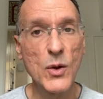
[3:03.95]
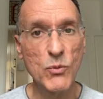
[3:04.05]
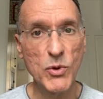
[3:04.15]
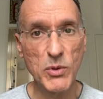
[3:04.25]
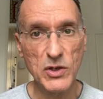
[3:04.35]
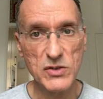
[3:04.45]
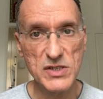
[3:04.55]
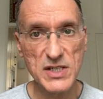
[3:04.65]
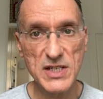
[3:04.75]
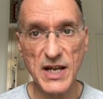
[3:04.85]
We will
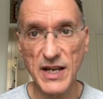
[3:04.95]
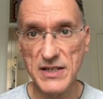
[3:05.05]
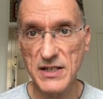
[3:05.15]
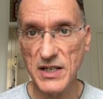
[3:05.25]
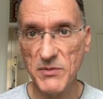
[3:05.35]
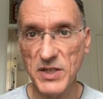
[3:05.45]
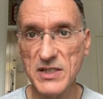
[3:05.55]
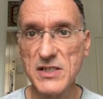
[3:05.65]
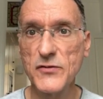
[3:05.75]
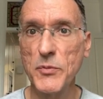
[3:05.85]
consider ACE
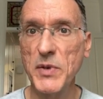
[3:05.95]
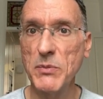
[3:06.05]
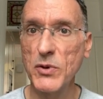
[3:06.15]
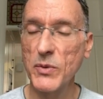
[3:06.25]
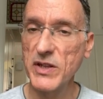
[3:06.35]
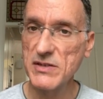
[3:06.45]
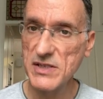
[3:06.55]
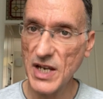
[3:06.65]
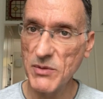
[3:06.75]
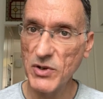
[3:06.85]
inhibitors for people with
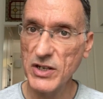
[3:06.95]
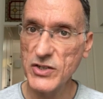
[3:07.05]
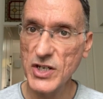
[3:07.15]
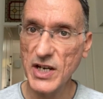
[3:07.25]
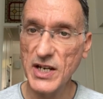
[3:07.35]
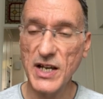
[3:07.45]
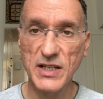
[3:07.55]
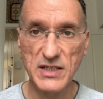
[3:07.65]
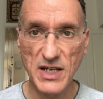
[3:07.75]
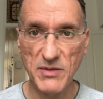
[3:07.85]
stable angina
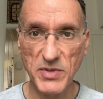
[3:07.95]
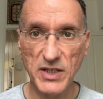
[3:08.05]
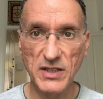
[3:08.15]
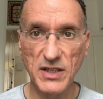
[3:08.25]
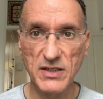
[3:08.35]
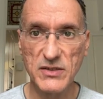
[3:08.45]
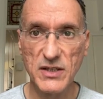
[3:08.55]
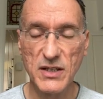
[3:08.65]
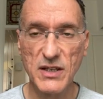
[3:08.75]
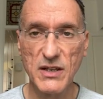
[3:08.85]
and diabetes.
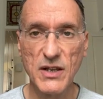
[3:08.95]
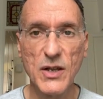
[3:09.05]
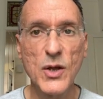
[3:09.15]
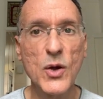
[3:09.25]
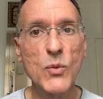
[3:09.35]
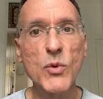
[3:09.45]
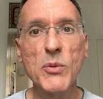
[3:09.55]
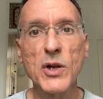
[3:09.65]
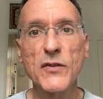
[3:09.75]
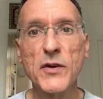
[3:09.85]
We
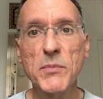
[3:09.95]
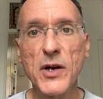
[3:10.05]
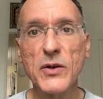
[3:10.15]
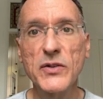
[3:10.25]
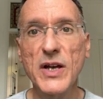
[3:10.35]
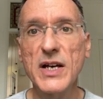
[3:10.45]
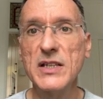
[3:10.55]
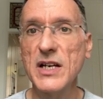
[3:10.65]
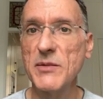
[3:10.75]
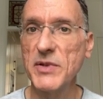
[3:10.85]
will offer both
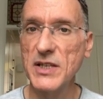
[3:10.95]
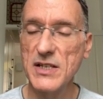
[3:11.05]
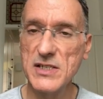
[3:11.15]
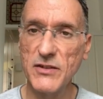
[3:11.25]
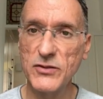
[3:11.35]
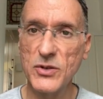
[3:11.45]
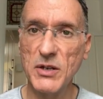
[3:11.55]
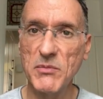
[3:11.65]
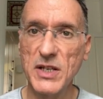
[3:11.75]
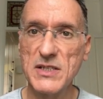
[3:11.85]
antihypertensive
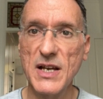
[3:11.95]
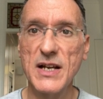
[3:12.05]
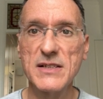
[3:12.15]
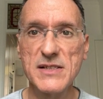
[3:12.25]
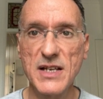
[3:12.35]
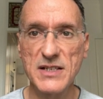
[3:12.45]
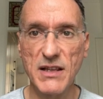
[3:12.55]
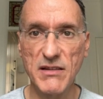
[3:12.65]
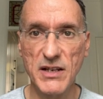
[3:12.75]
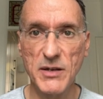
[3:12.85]
treatment and statin
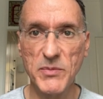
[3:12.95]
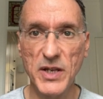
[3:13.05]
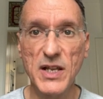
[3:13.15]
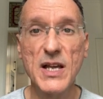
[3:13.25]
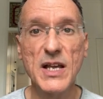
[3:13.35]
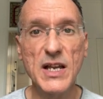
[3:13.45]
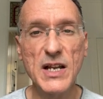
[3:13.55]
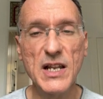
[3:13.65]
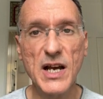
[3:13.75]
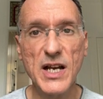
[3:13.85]
therapy
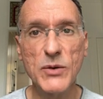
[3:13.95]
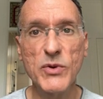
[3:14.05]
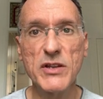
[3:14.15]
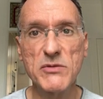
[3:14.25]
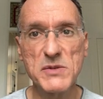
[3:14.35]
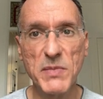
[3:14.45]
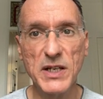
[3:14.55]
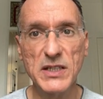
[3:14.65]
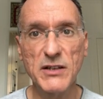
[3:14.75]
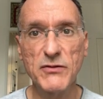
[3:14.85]
in line with the
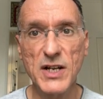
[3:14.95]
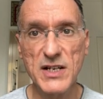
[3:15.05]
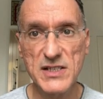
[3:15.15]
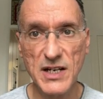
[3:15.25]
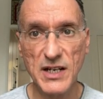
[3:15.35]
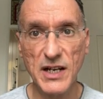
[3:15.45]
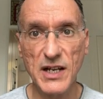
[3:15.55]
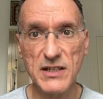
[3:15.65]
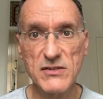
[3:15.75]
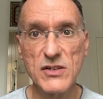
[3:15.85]
respective NICE
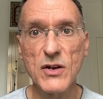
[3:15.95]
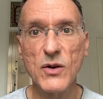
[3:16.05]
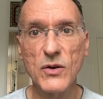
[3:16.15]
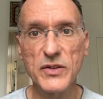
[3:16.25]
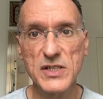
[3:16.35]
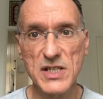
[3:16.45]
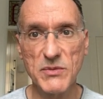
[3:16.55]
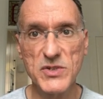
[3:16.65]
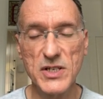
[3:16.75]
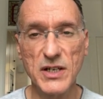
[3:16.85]
guidelines on the
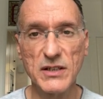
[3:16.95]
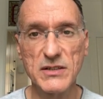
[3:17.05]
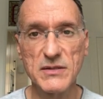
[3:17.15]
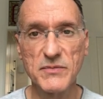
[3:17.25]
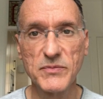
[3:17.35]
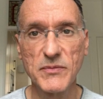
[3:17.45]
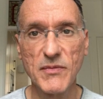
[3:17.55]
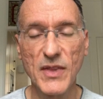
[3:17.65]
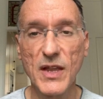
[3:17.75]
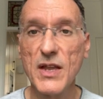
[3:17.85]
subject.
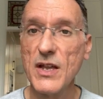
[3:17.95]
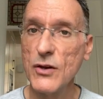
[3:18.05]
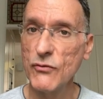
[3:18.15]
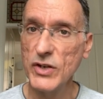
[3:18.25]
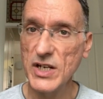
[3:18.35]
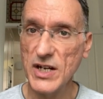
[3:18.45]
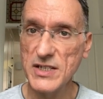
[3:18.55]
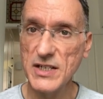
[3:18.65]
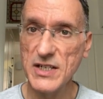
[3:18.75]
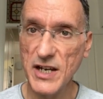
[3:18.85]

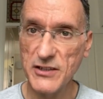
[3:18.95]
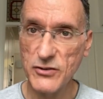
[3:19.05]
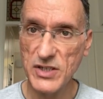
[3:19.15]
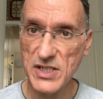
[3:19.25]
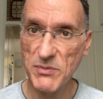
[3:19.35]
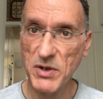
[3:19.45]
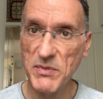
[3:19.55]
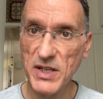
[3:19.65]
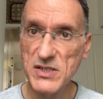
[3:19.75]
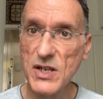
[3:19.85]
Regarding dietary
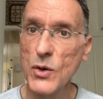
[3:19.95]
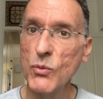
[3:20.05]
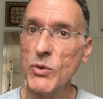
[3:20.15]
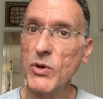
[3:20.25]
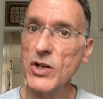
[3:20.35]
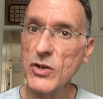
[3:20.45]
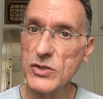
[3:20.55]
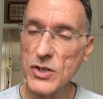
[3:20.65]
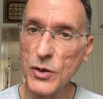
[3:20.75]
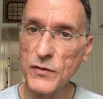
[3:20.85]
supplements, we will
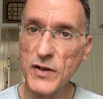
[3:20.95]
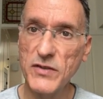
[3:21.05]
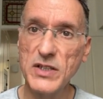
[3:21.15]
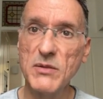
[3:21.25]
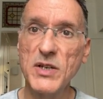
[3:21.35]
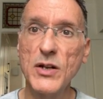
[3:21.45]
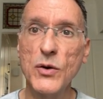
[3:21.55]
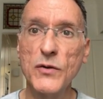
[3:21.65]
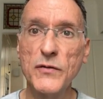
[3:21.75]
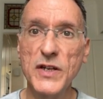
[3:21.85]
not offer vitamin
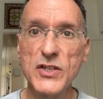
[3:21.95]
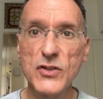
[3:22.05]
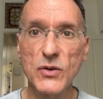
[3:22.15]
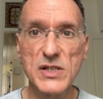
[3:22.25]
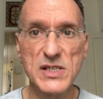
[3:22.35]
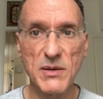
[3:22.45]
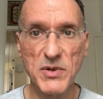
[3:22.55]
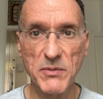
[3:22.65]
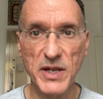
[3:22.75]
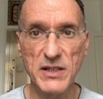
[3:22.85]
or fish oil
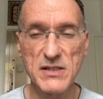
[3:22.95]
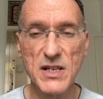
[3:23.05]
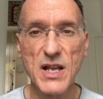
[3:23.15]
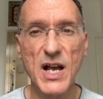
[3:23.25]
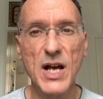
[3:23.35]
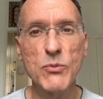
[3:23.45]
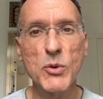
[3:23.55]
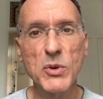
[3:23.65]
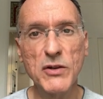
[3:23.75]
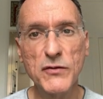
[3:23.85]
supplements, and we
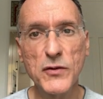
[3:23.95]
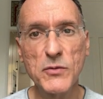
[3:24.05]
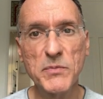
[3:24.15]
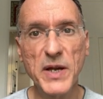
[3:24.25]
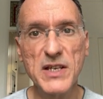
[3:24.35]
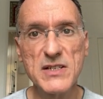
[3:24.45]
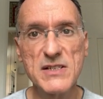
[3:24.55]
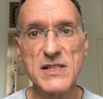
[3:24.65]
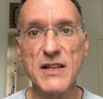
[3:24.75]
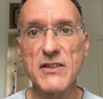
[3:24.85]
will inform
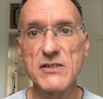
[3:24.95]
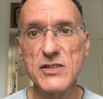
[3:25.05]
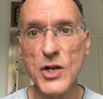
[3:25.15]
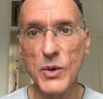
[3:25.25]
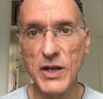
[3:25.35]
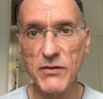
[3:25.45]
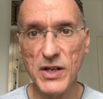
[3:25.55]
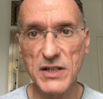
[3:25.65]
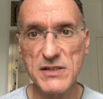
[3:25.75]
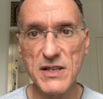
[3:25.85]
patients that there is no
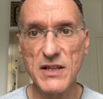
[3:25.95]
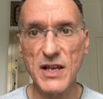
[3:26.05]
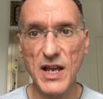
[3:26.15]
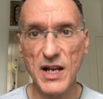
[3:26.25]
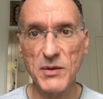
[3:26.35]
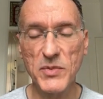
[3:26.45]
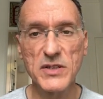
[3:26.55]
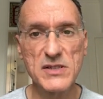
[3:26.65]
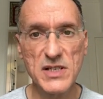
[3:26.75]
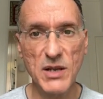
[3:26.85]
evidence that they help
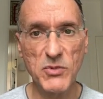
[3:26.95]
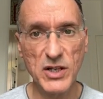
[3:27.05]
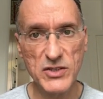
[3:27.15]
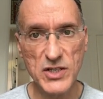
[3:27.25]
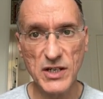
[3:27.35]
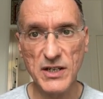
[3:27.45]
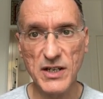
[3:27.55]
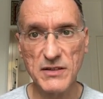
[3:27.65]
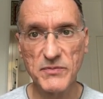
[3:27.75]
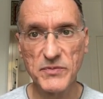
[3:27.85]
stable angina.